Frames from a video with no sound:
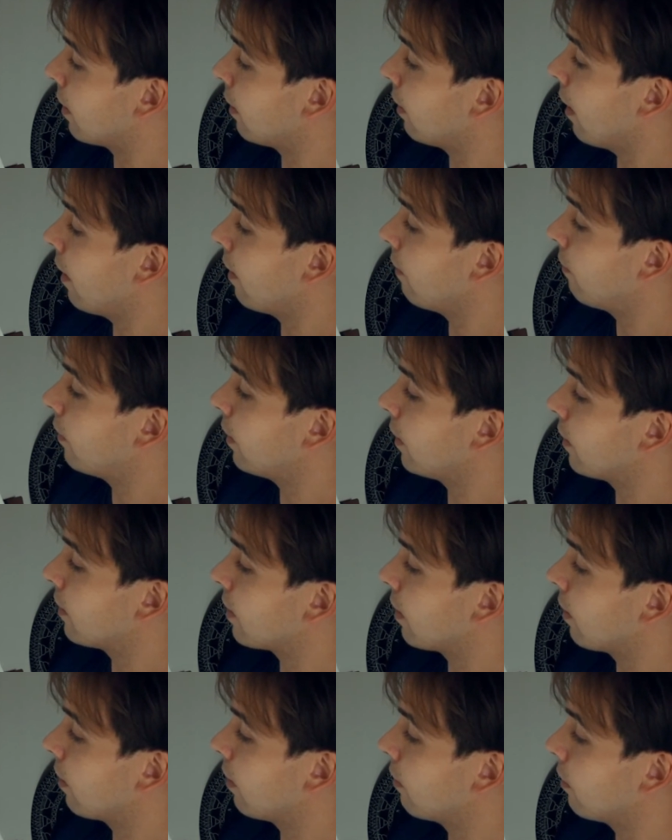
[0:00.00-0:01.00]
and a lot of things
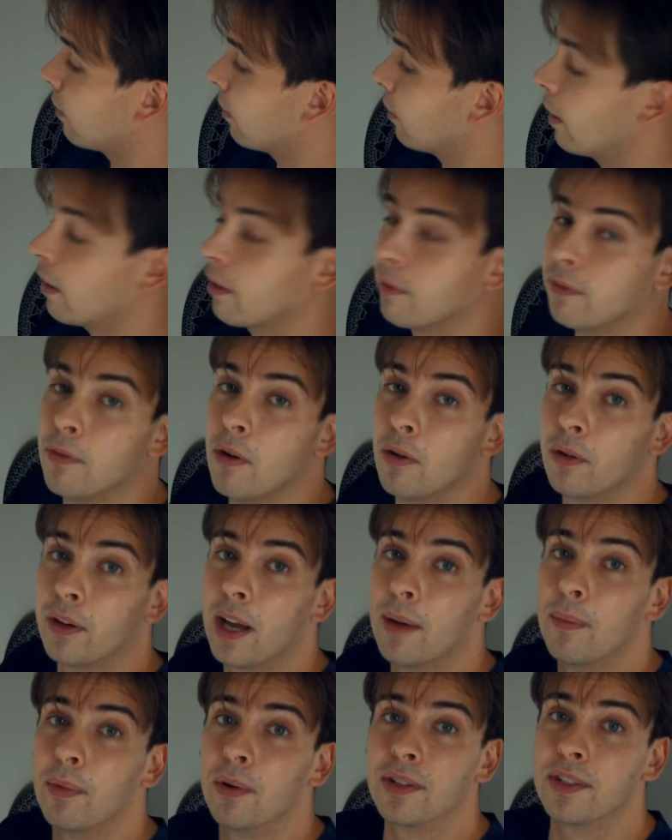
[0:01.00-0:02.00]
that a lot of
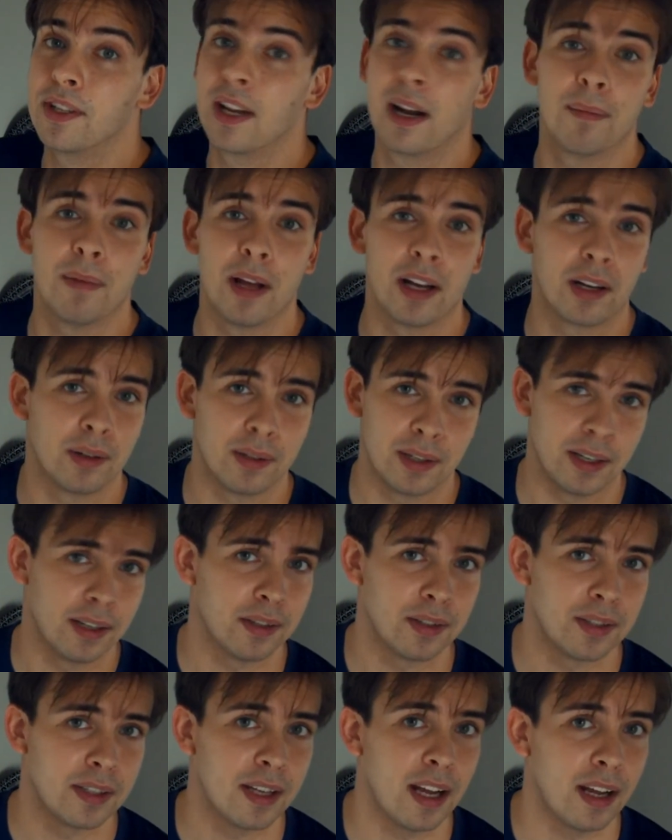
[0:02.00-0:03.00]
vocab words that I'm not going to
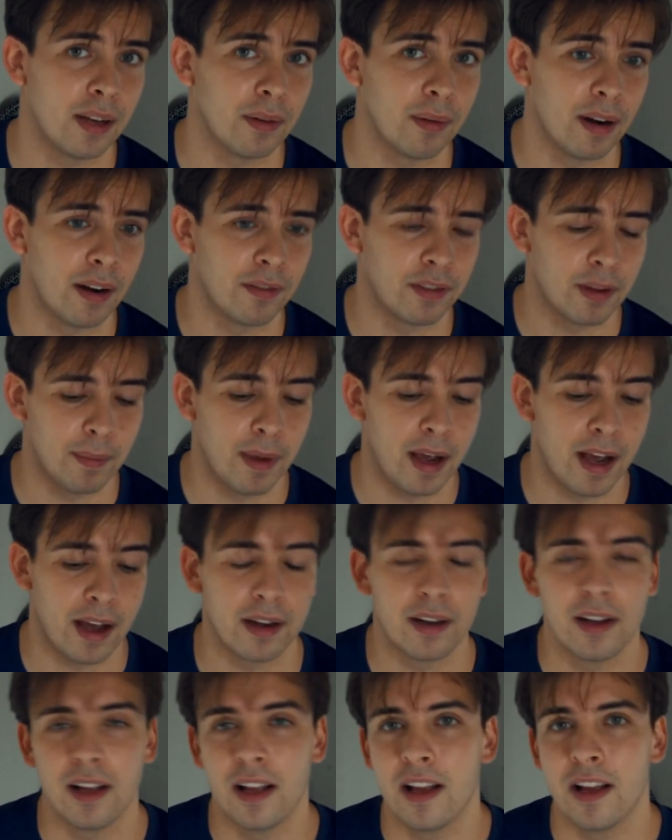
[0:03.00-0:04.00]
understand right off the
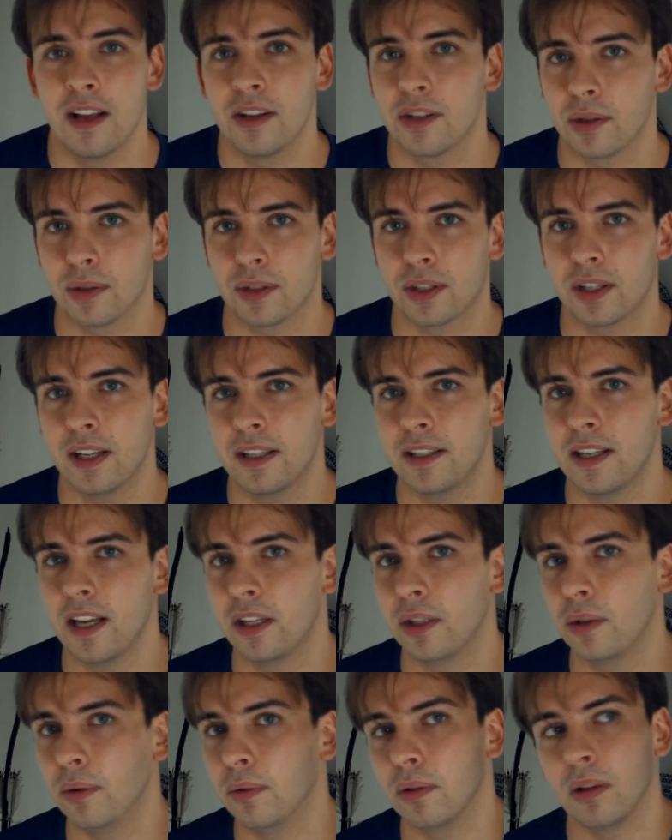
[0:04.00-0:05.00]
bat. So it's going to
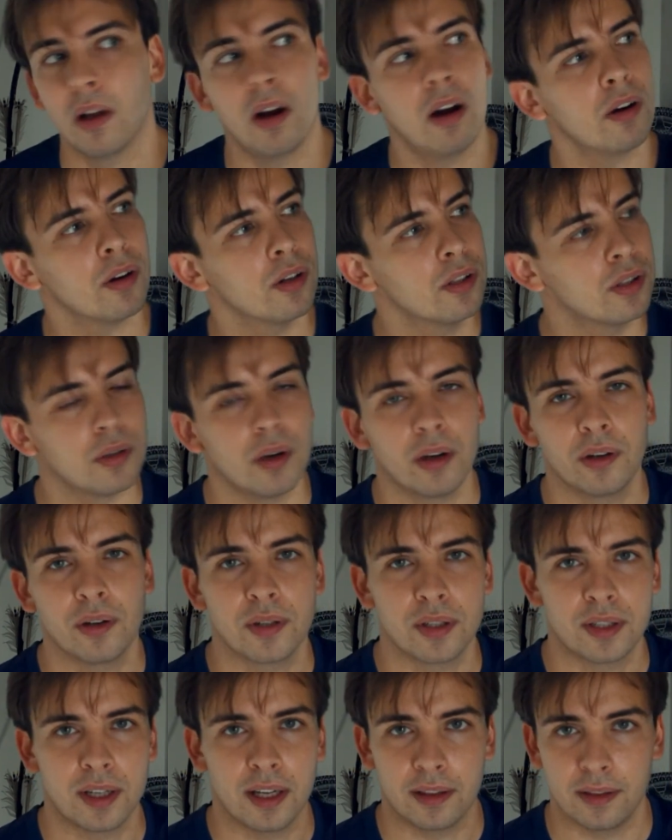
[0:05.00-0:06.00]
take you longer to
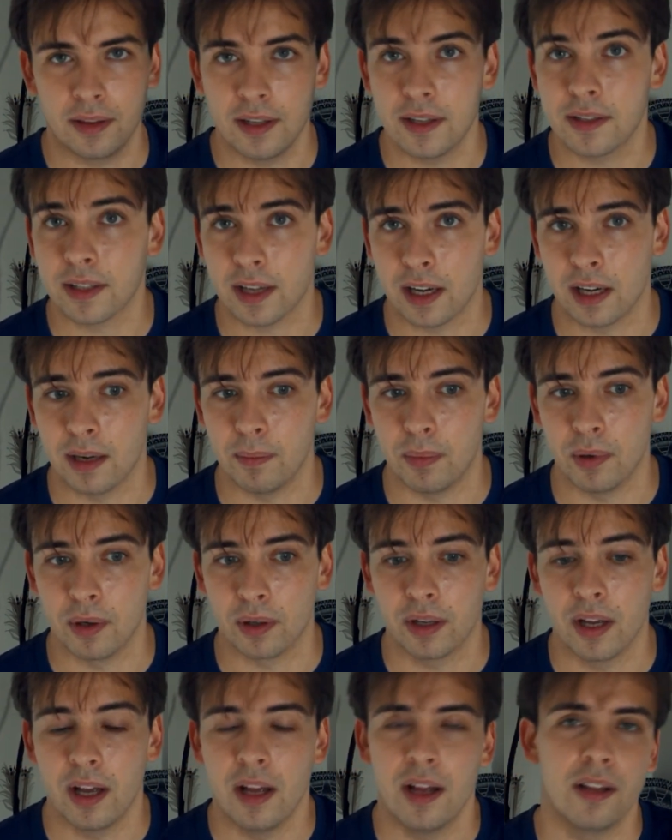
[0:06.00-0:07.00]
understand this kind of
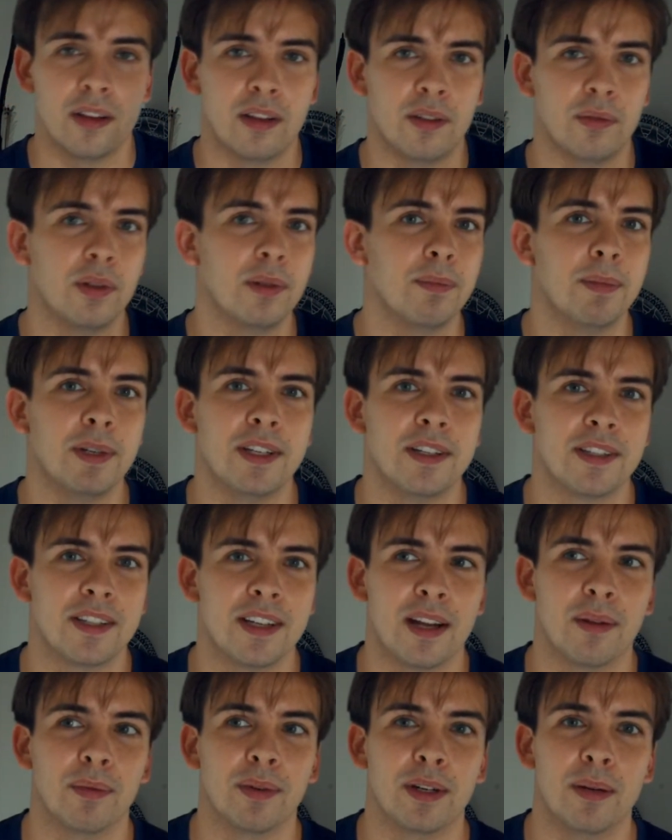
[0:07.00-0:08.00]
book than it would be to
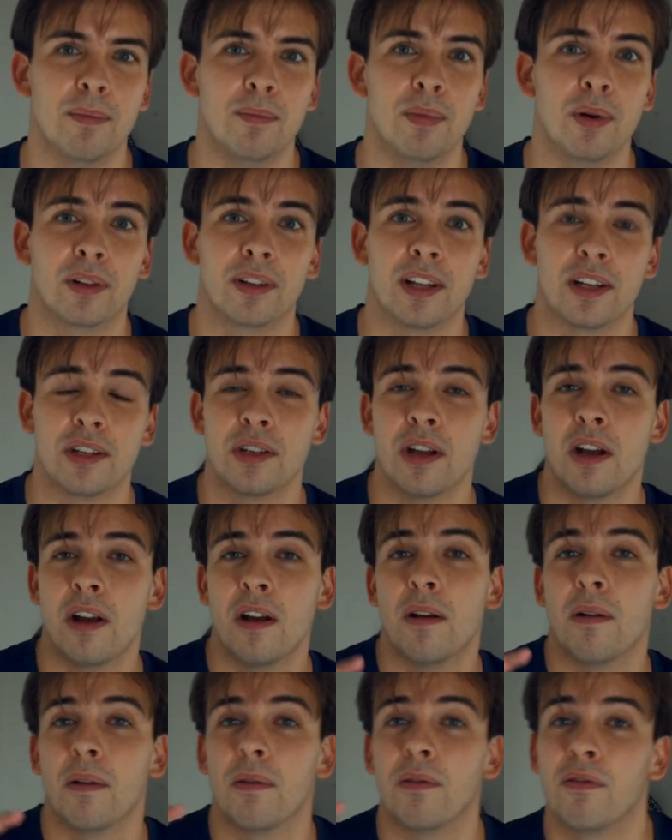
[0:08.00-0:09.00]
say read a book that's
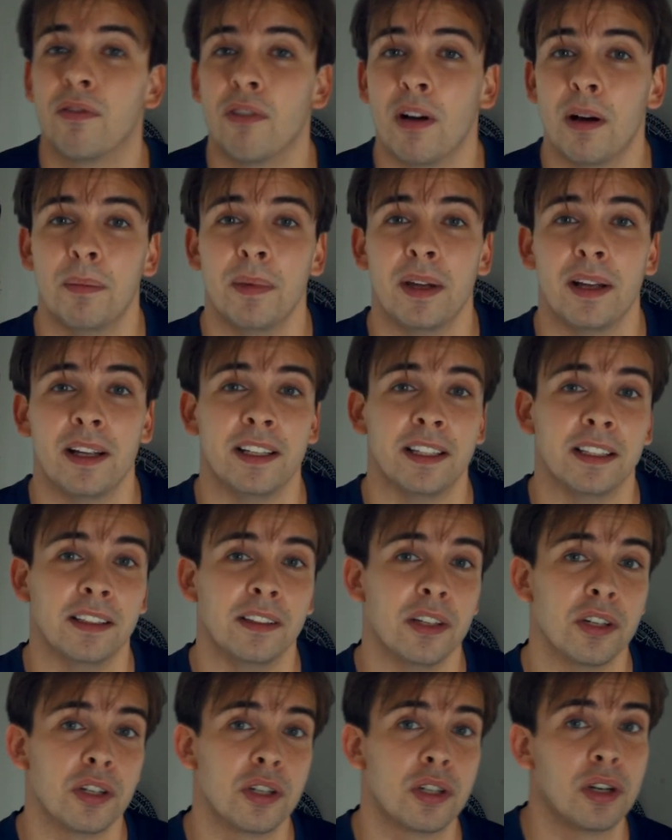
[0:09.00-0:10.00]
from
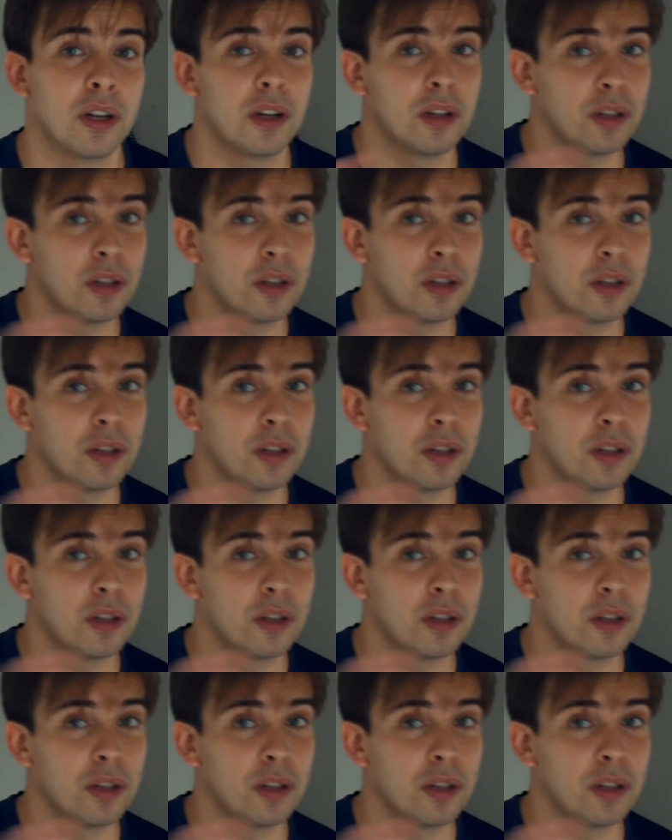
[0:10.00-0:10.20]
English